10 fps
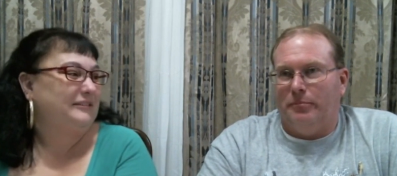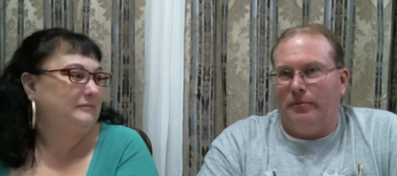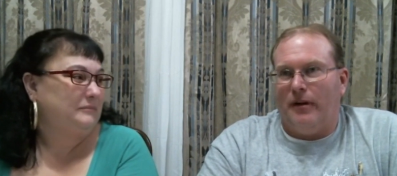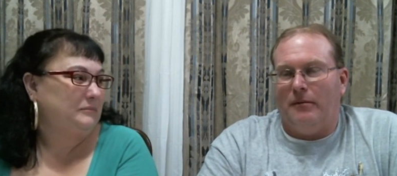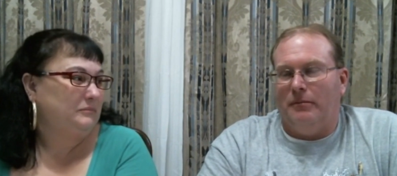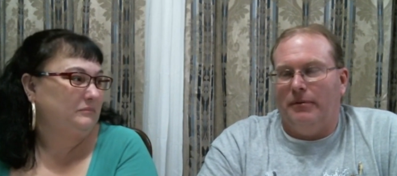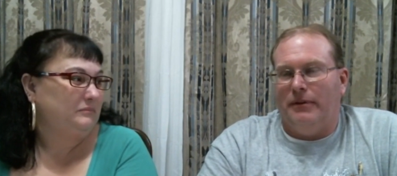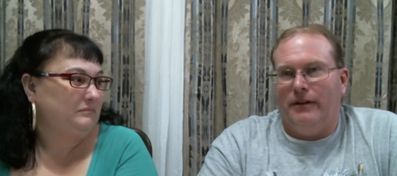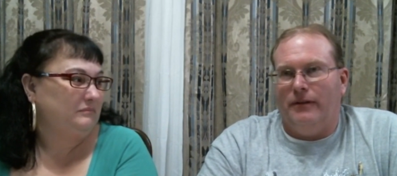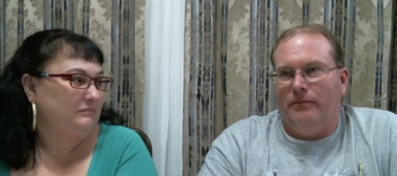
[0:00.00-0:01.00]

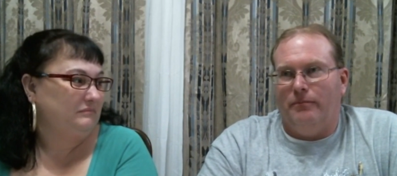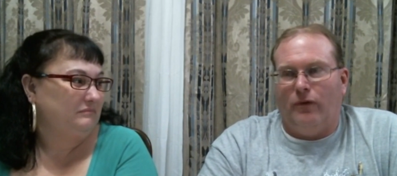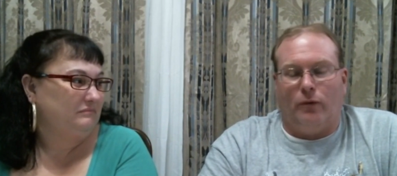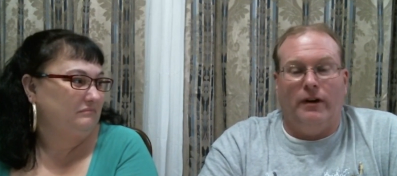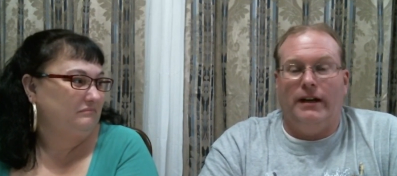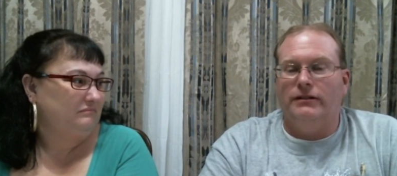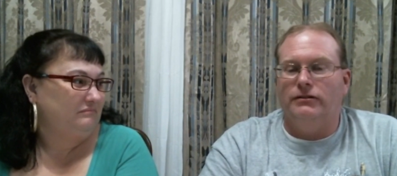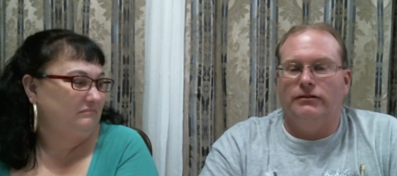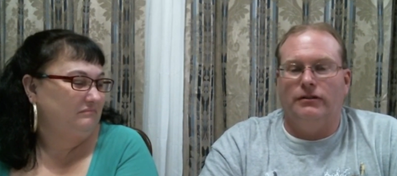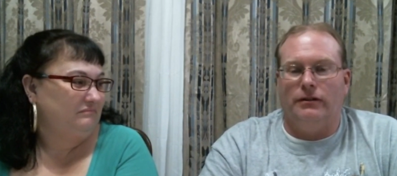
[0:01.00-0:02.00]
Speaker 1: probably 3
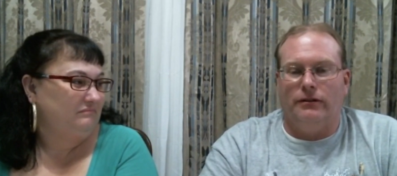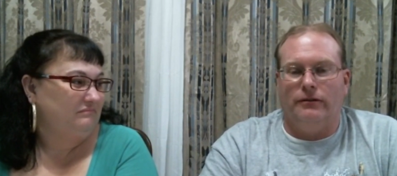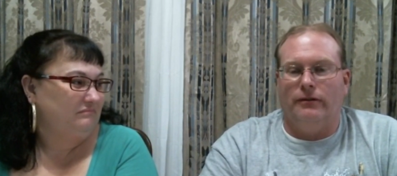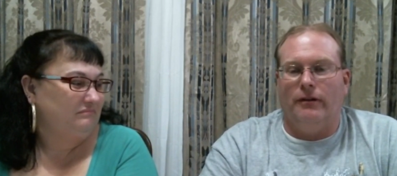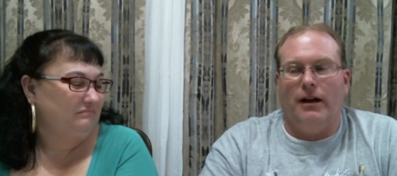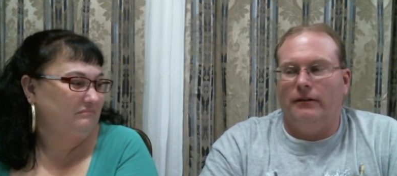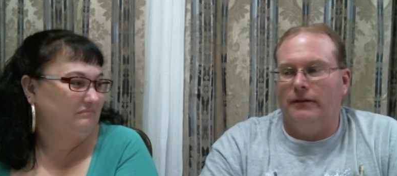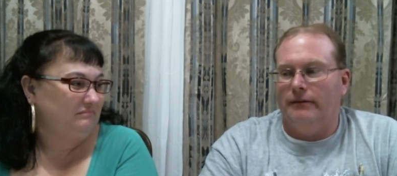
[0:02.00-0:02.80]
inches under the ground.